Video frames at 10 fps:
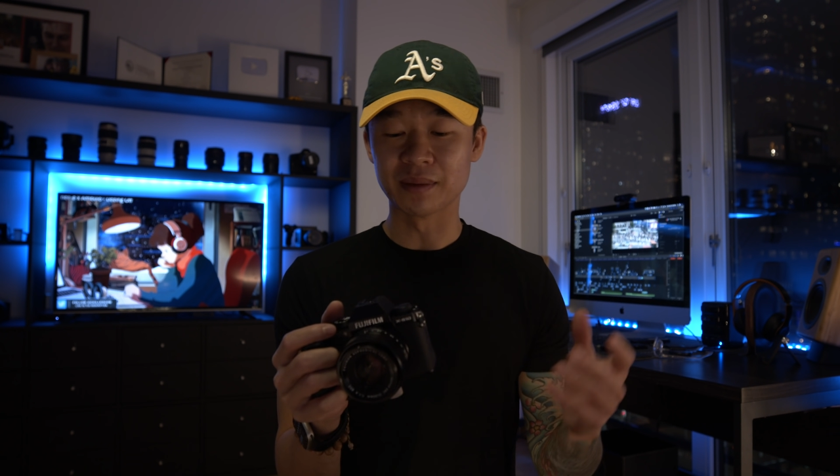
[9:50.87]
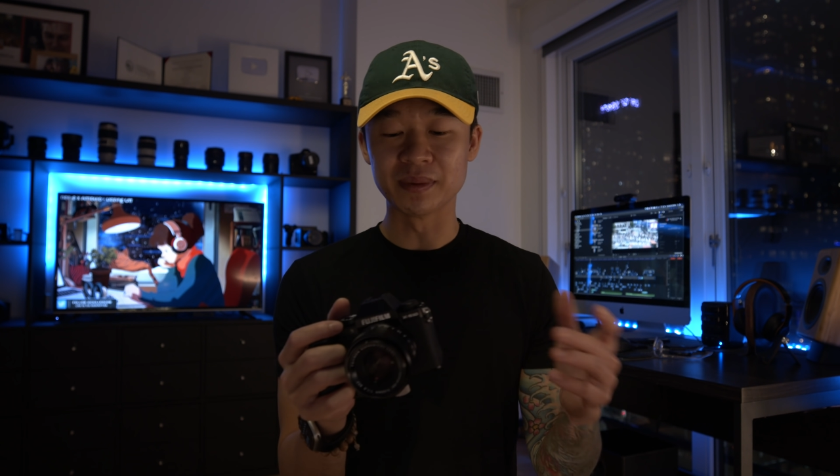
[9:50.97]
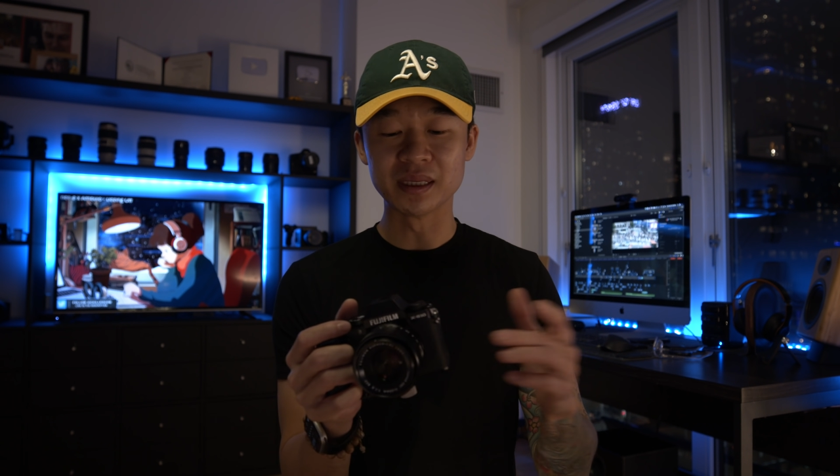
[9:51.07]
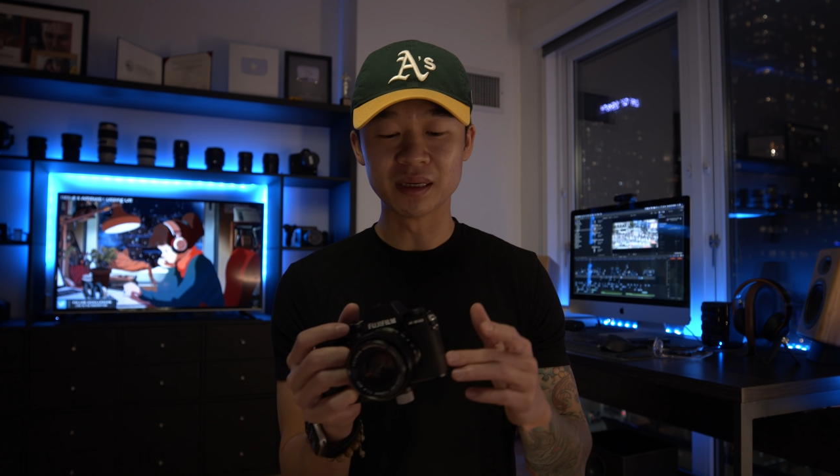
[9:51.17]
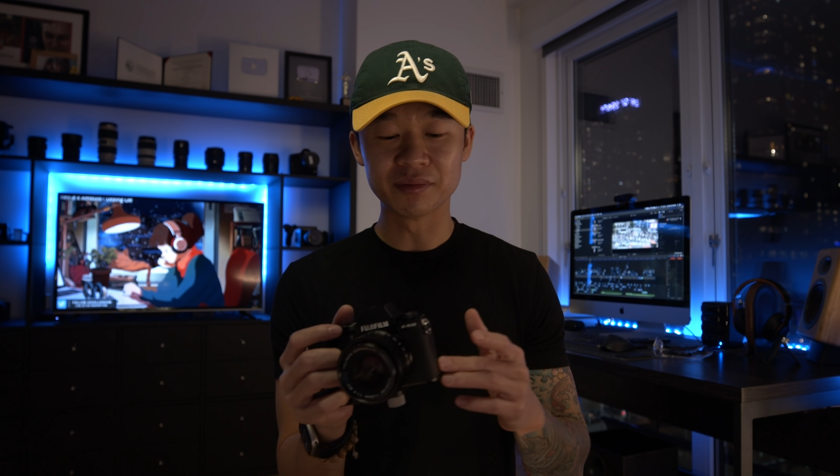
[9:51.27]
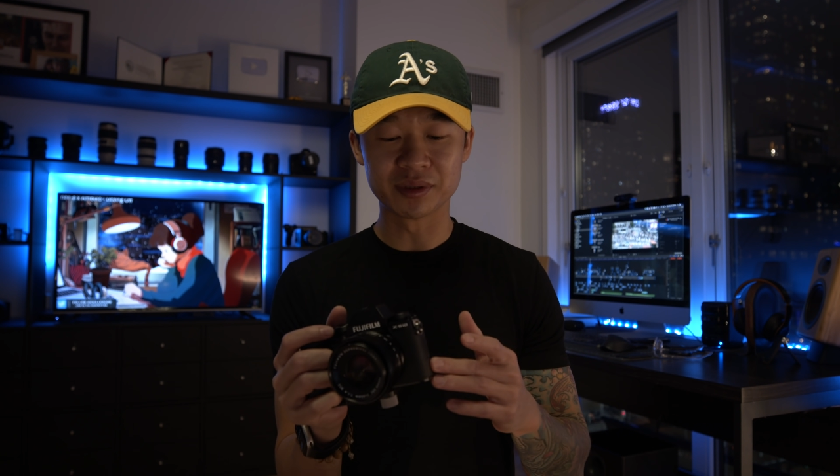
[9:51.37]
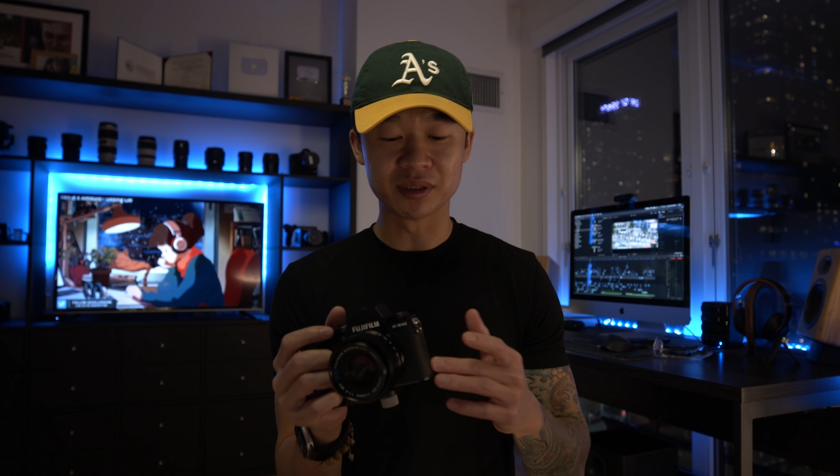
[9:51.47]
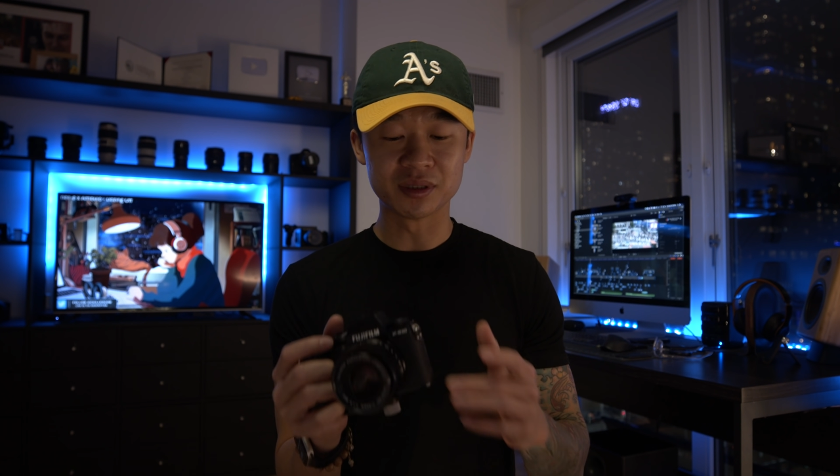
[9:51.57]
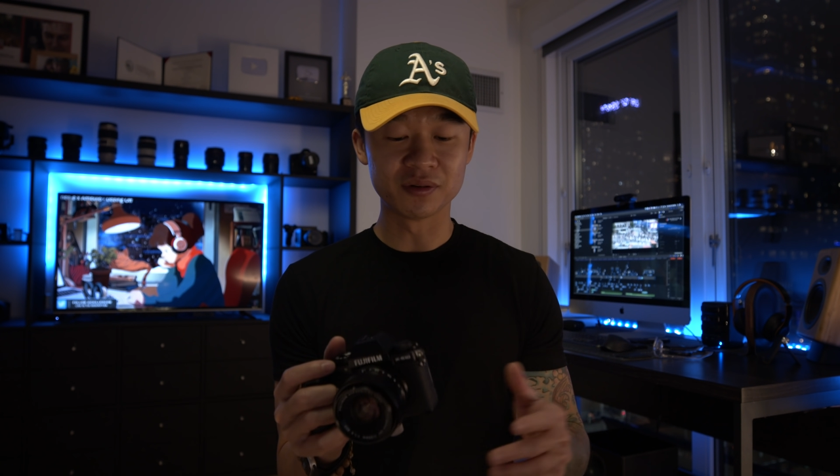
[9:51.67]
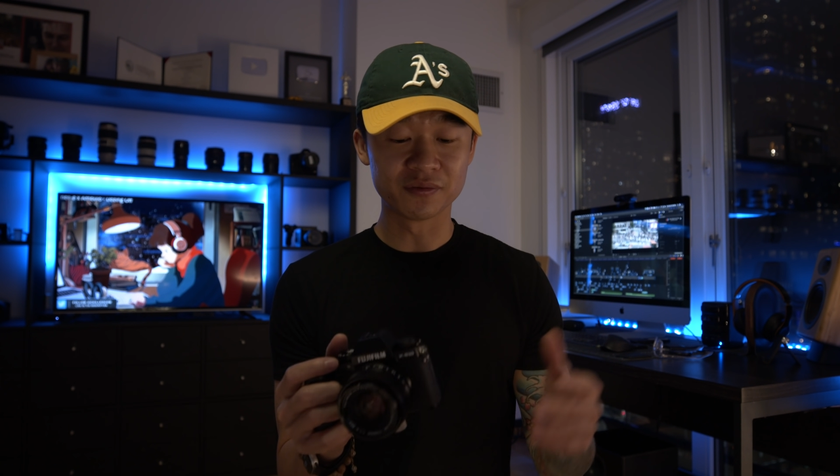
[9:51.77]
Like being able
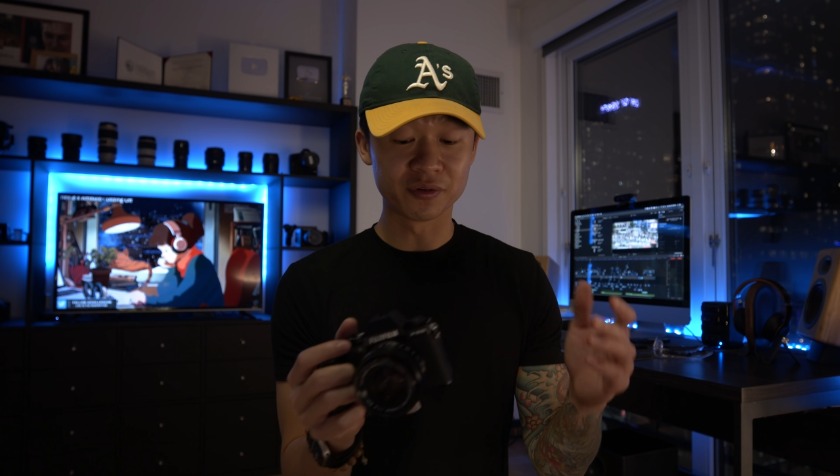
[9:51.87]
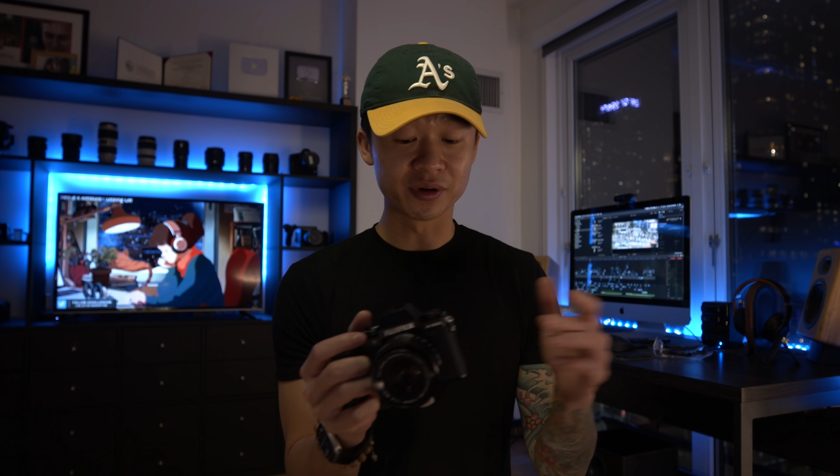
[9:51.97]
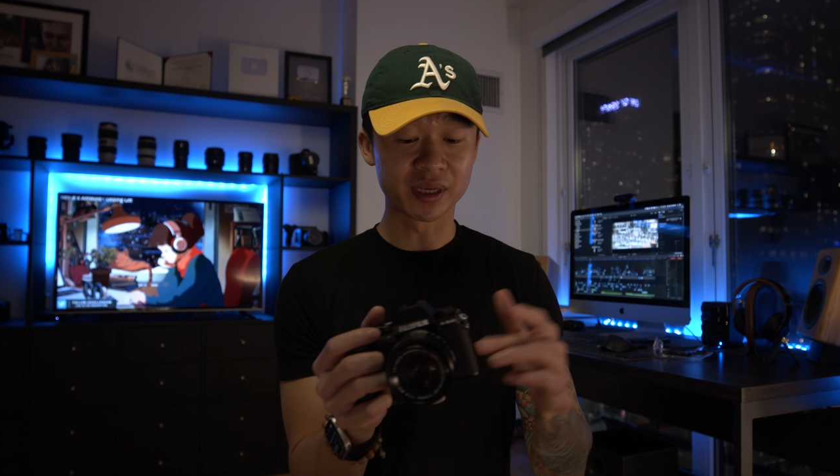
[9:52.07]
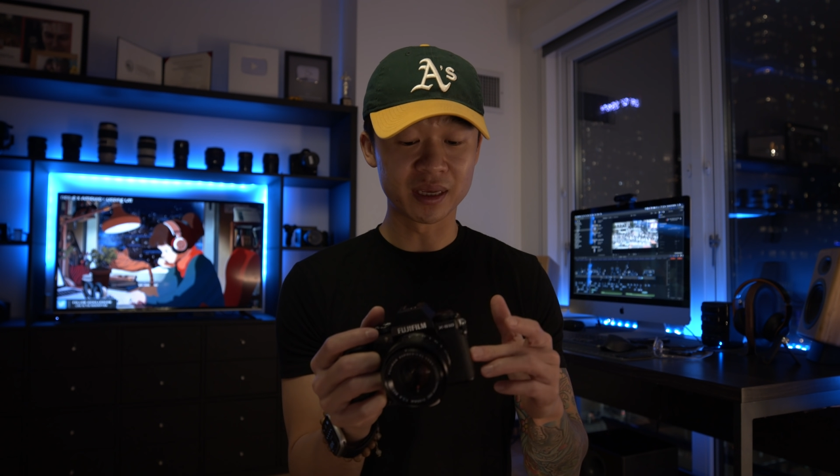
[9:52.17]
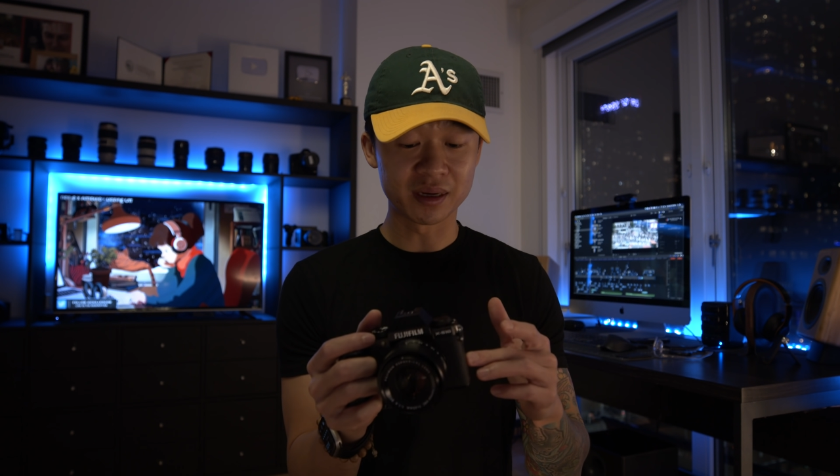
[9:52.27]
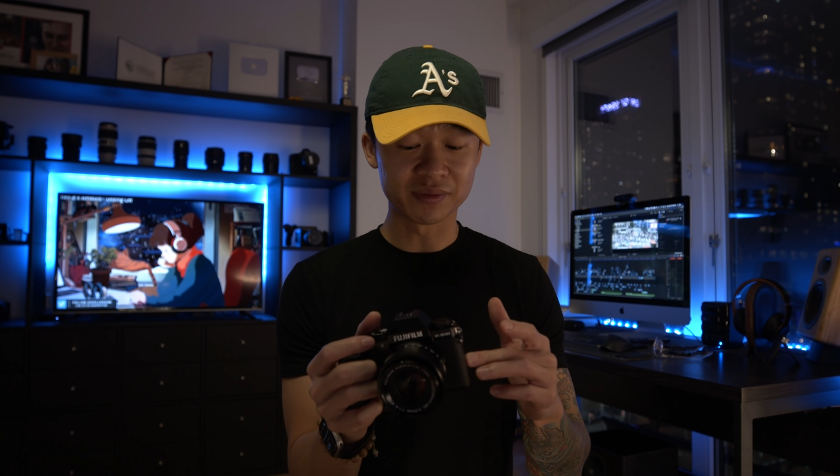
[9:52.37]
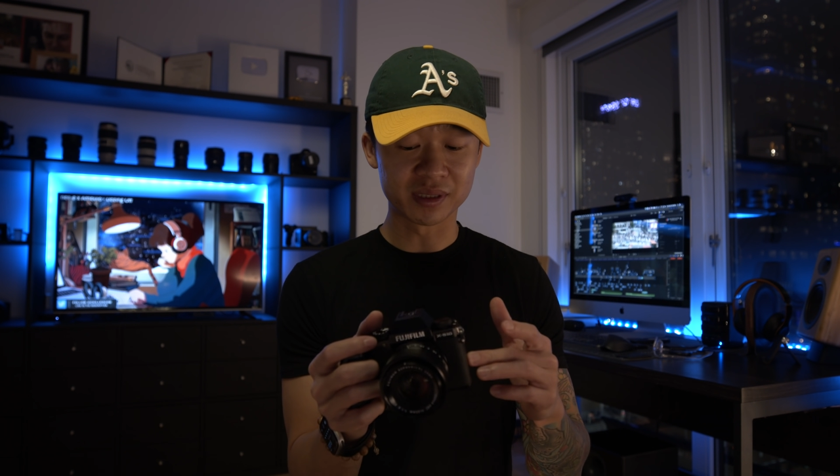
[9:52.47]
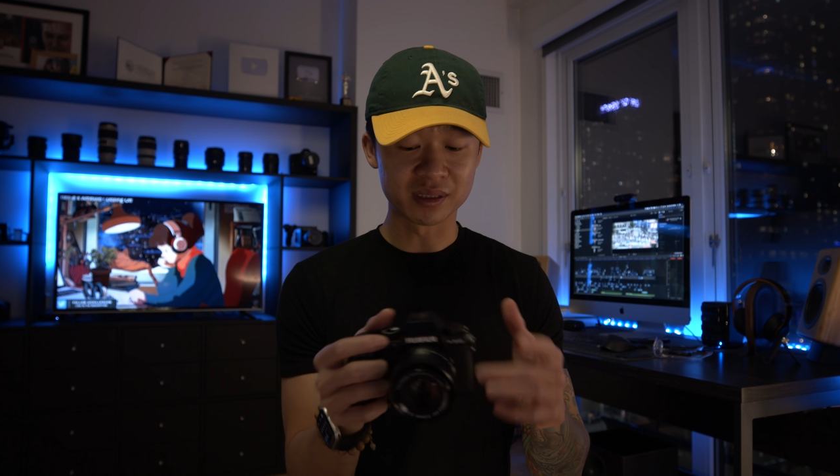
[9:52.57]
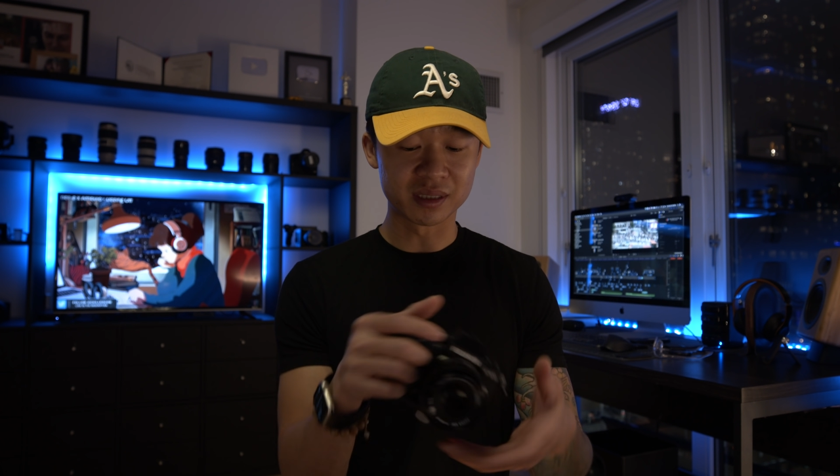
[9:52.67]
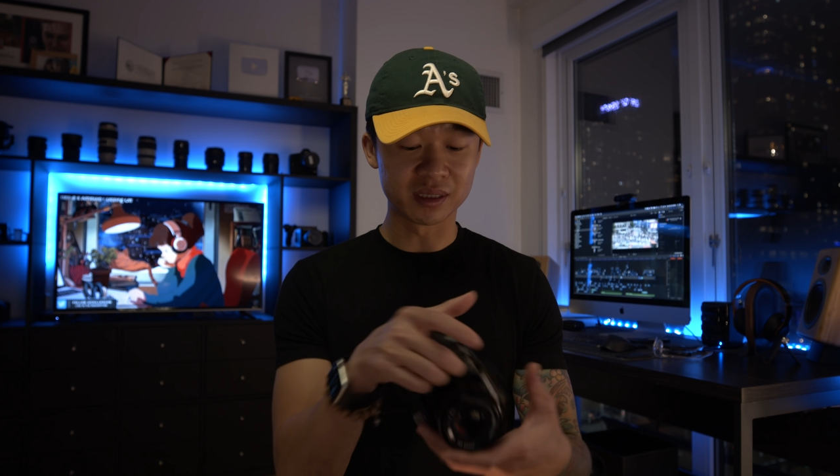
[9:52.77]
to shoot 4K off
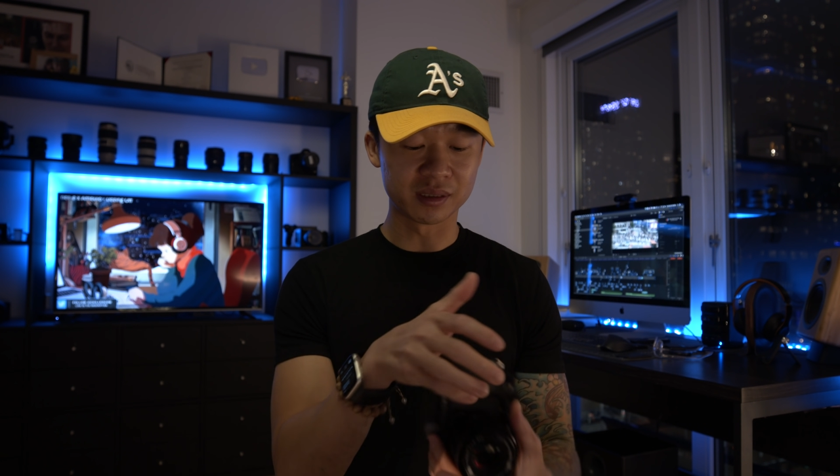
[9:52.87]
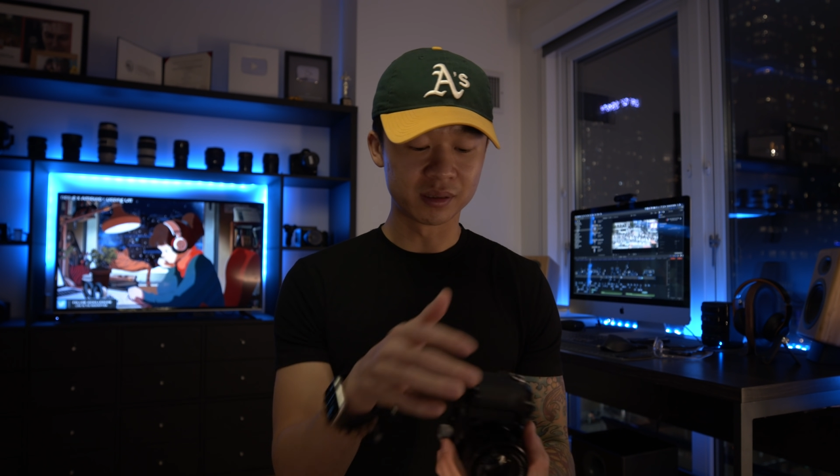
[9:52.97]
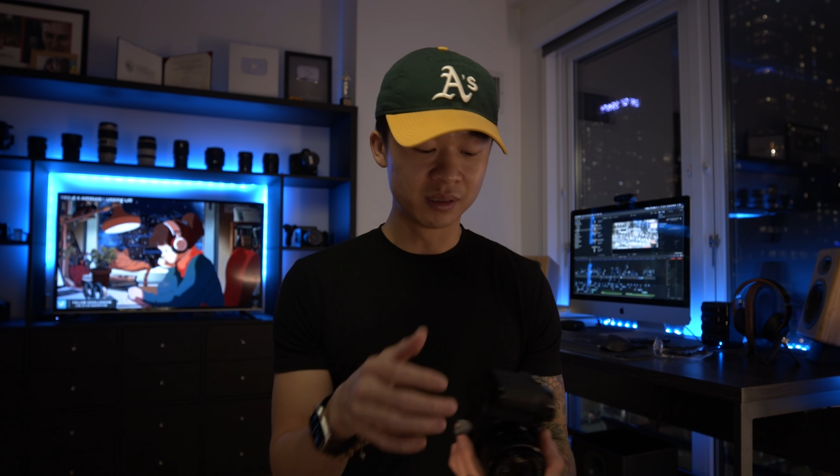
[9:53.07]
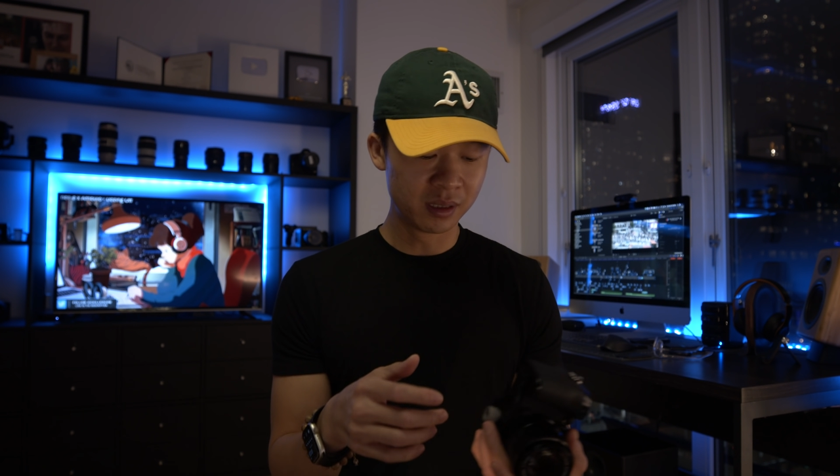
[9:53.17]
this thing